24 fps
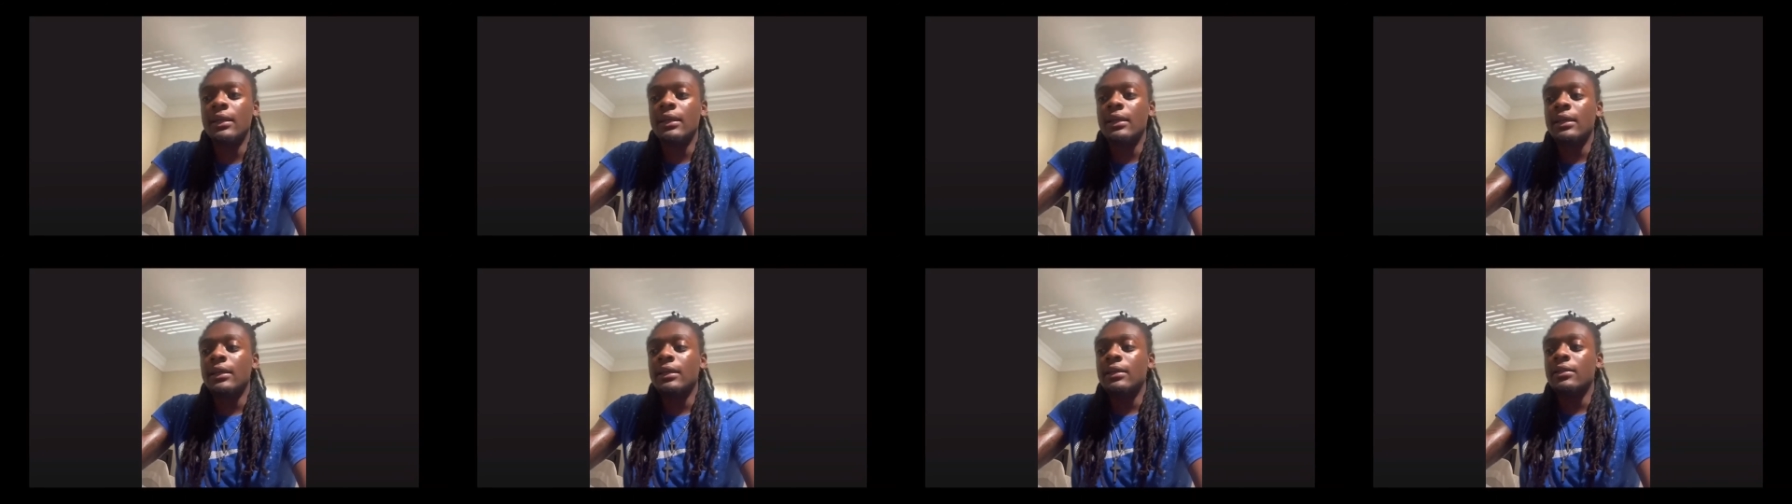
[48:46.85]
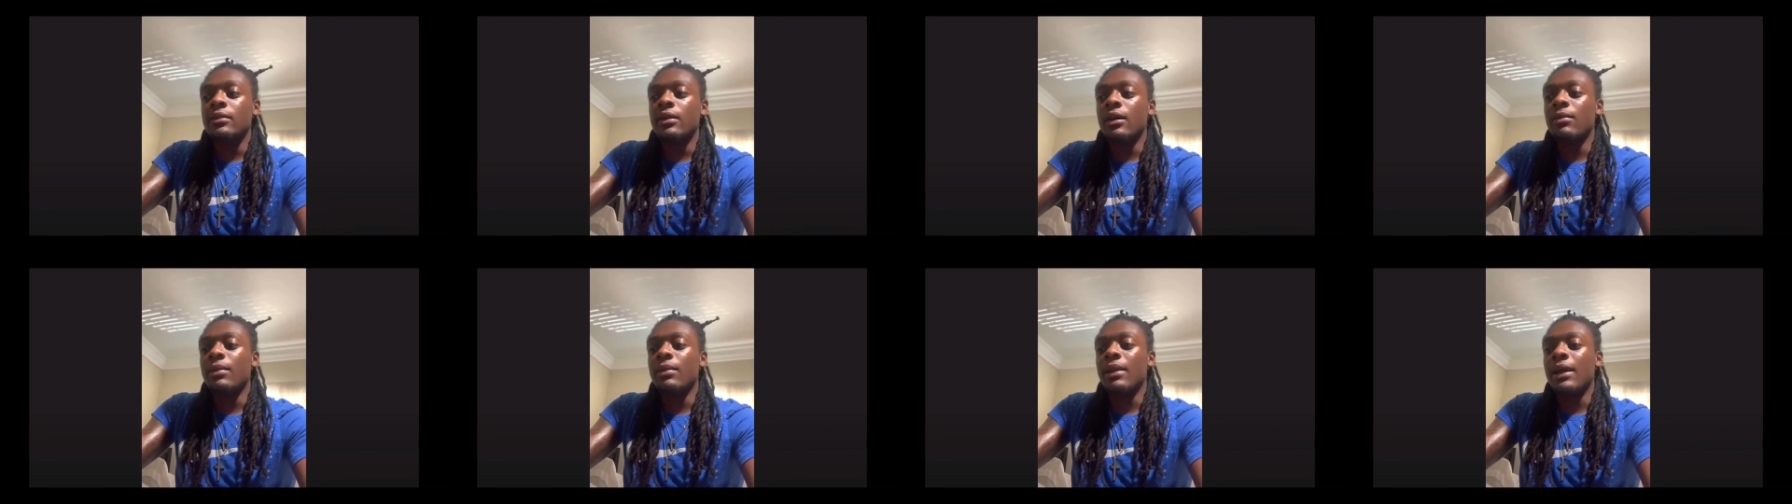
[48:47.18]
So
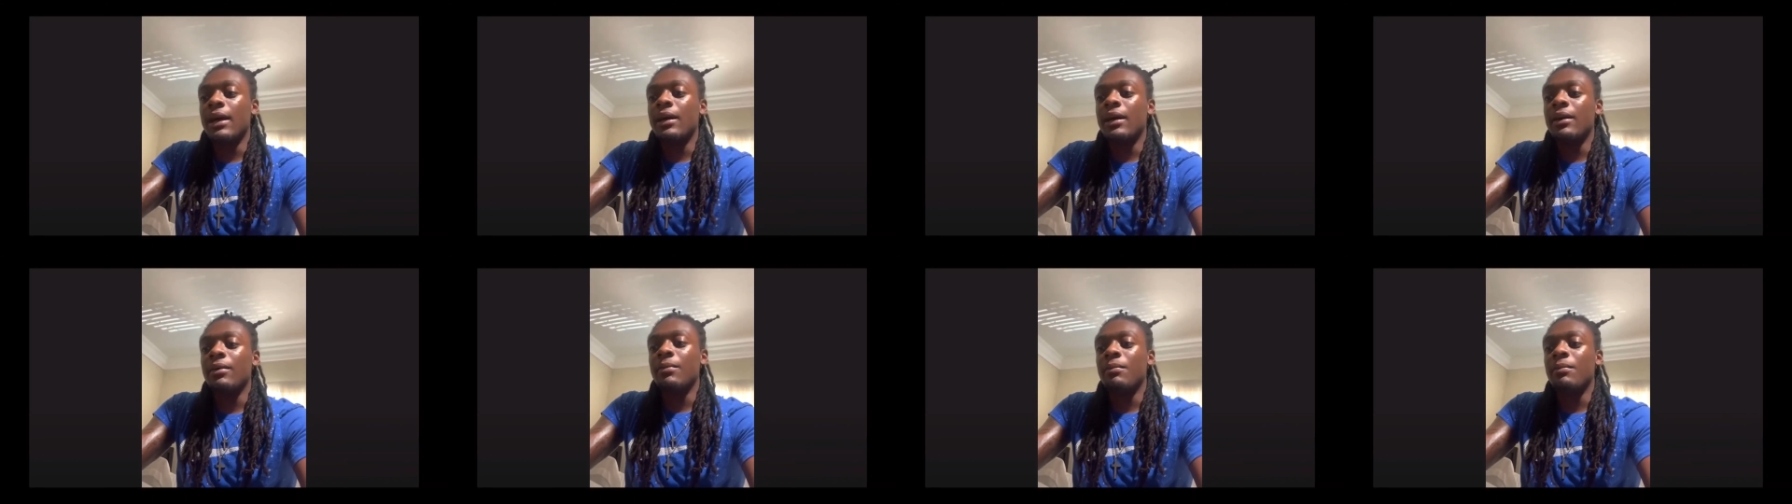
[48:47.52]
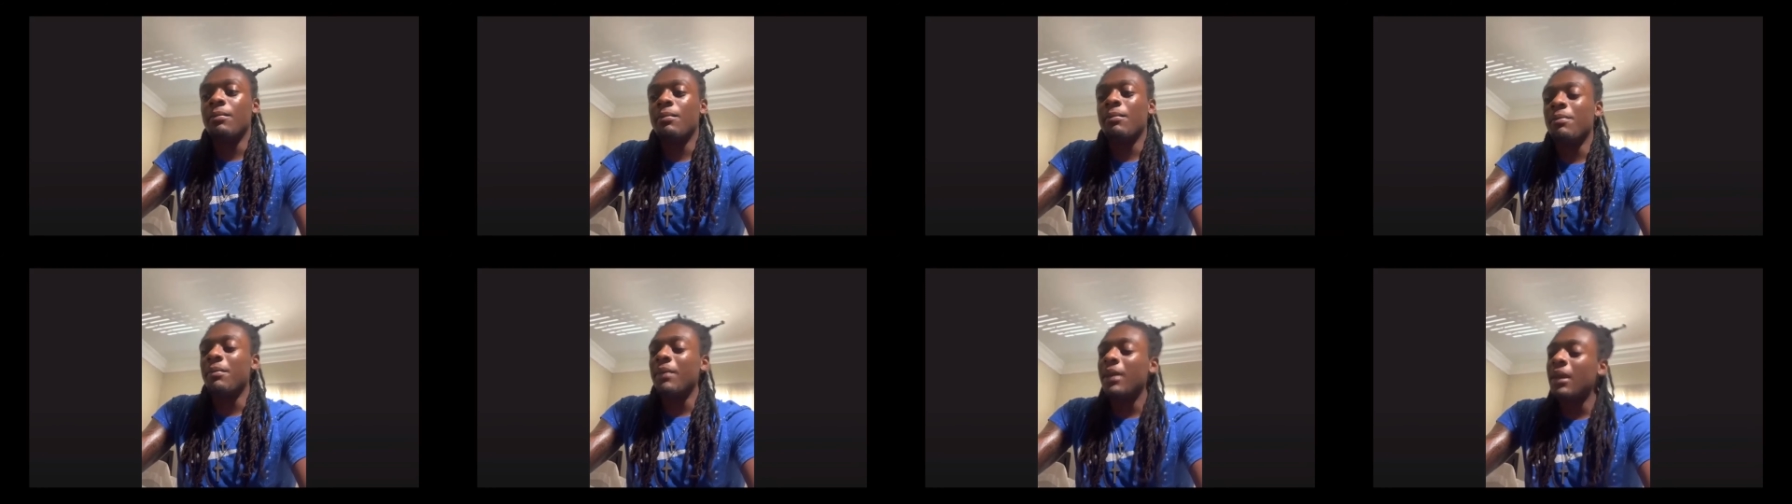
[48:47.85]
I'm like,
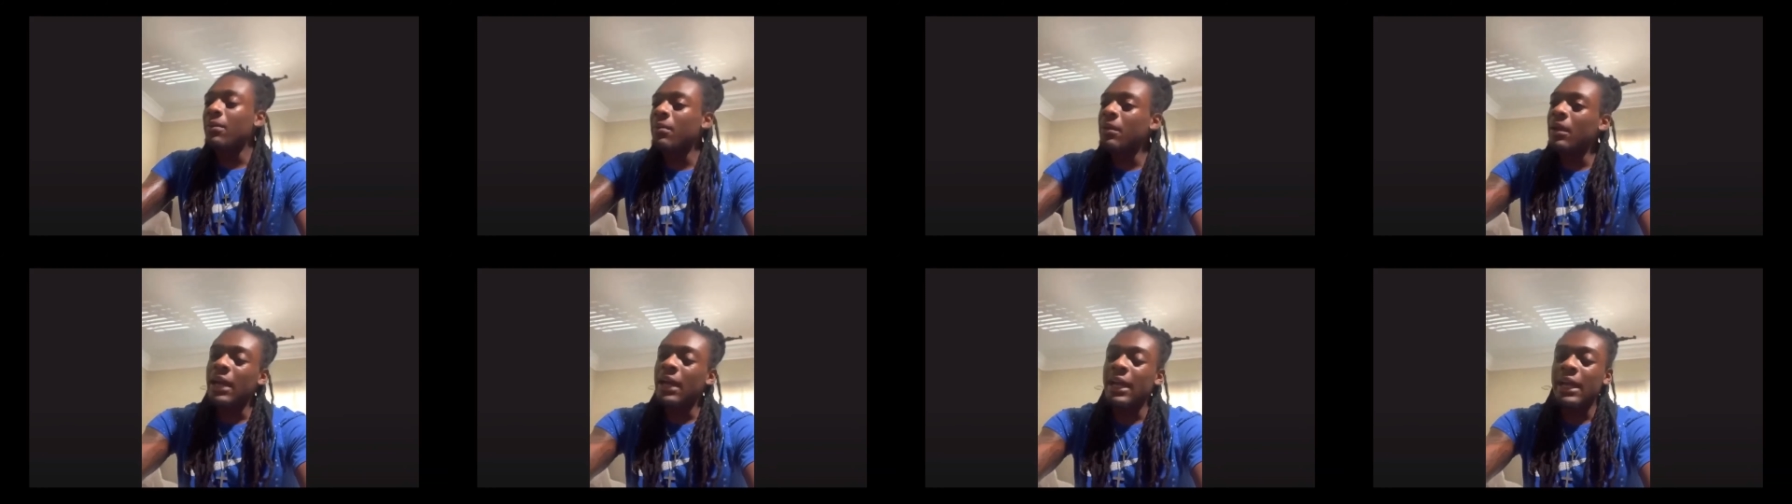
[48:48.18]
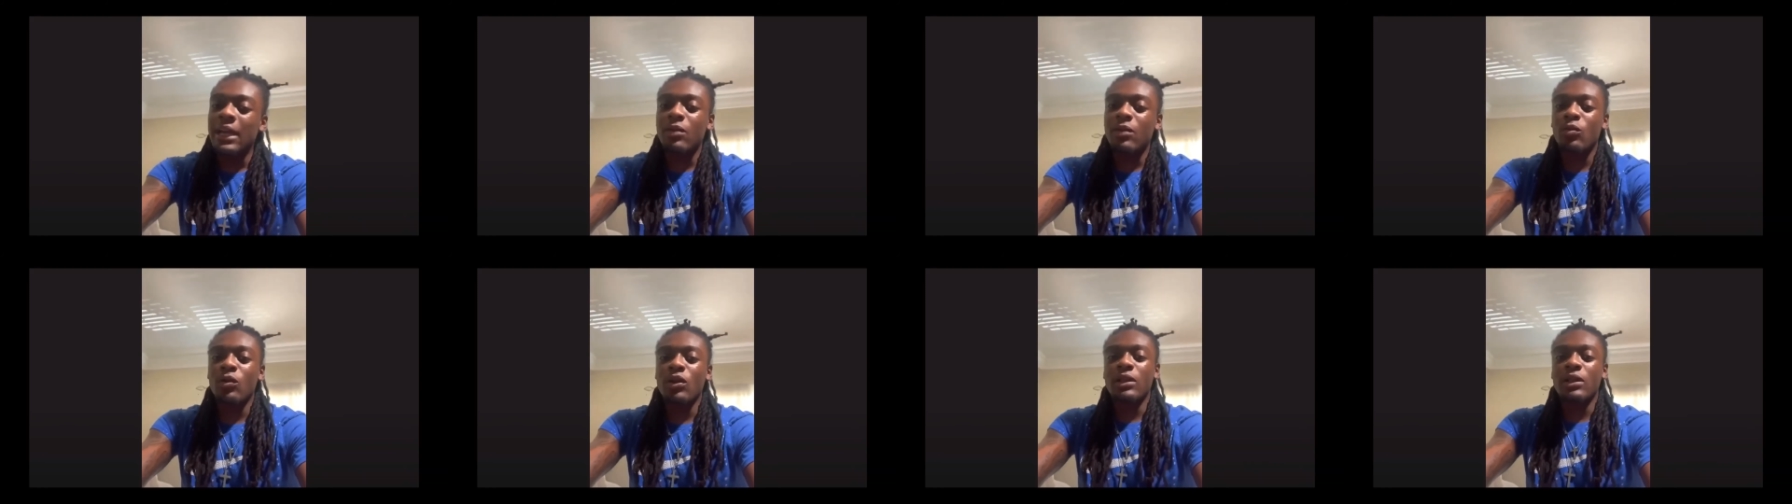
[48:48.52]
maybe I ain't got to
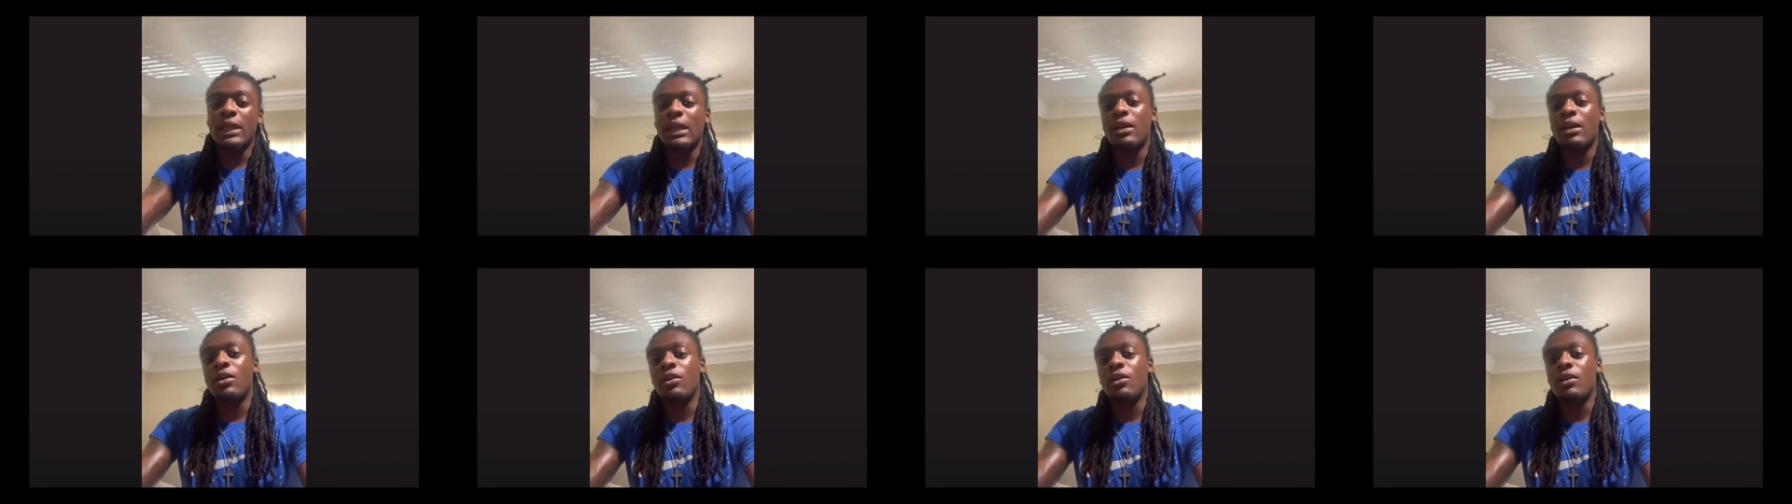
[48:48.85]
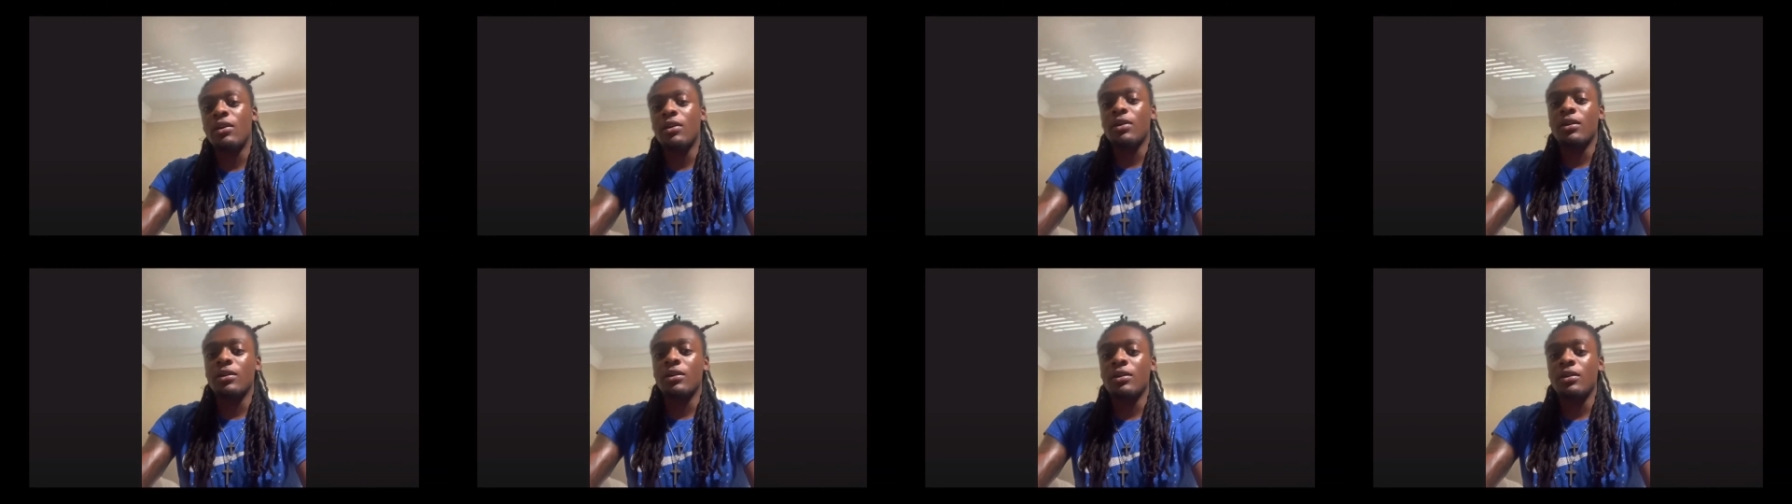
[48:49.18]
work that hard.
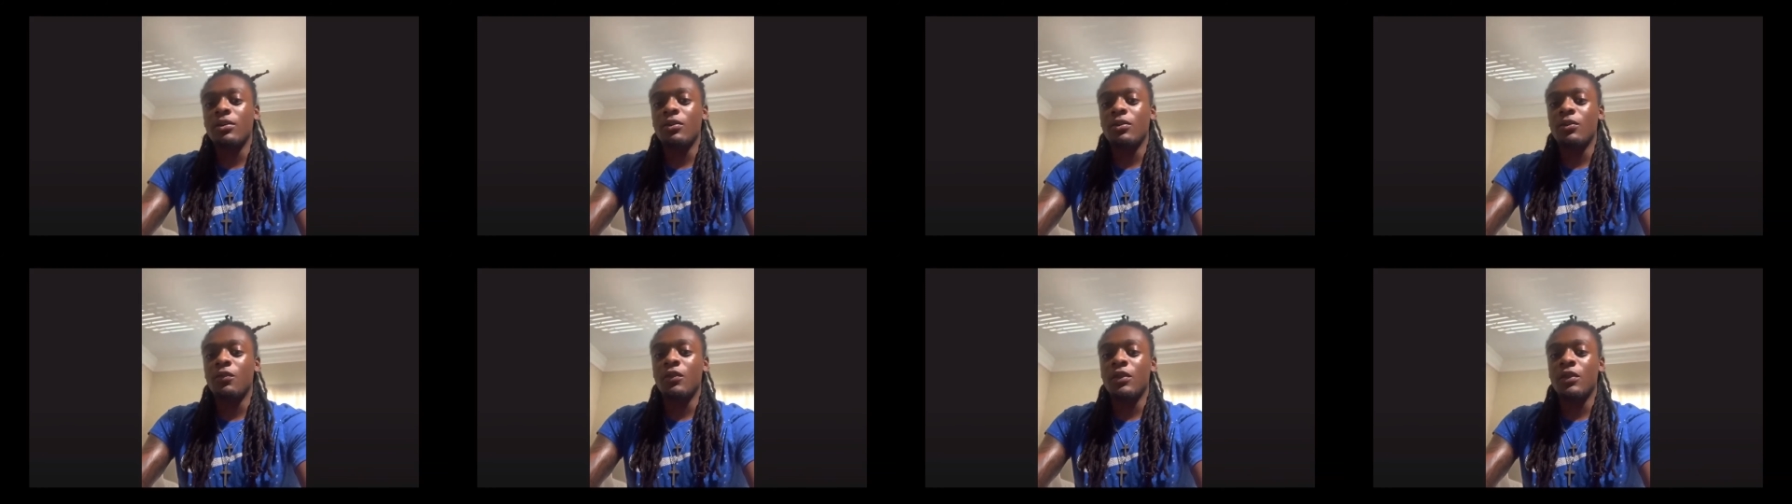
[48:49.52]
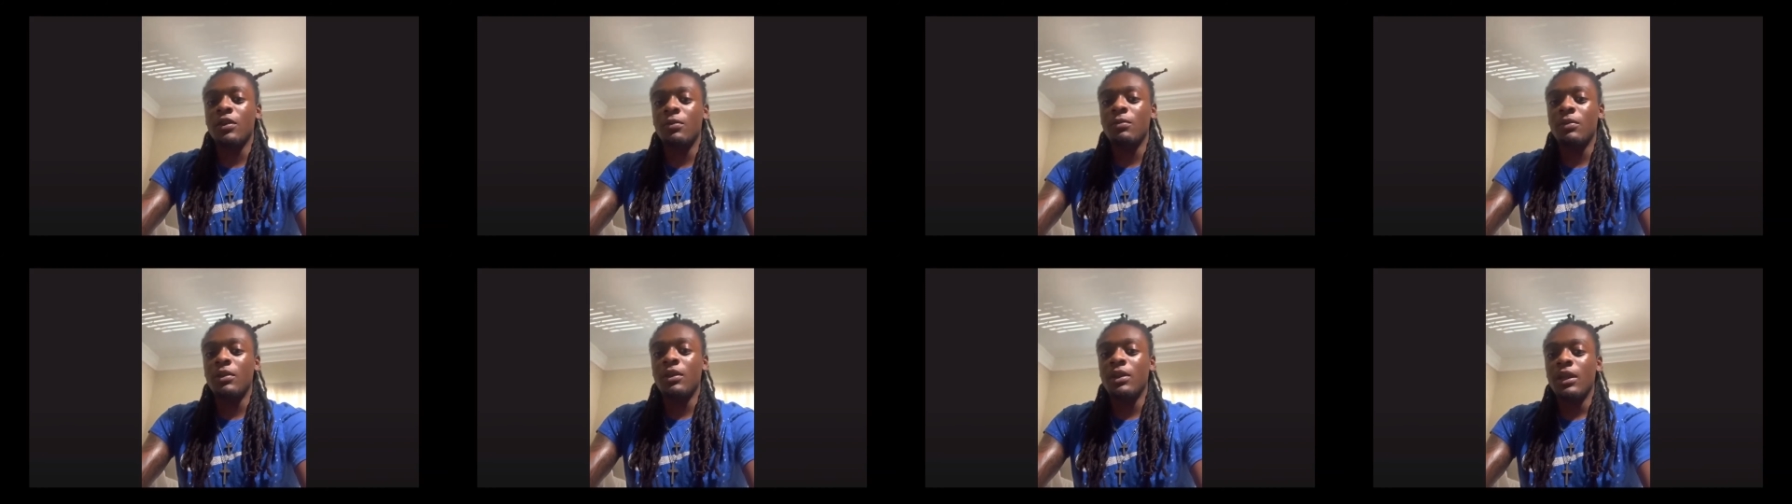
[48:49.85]
You feel me?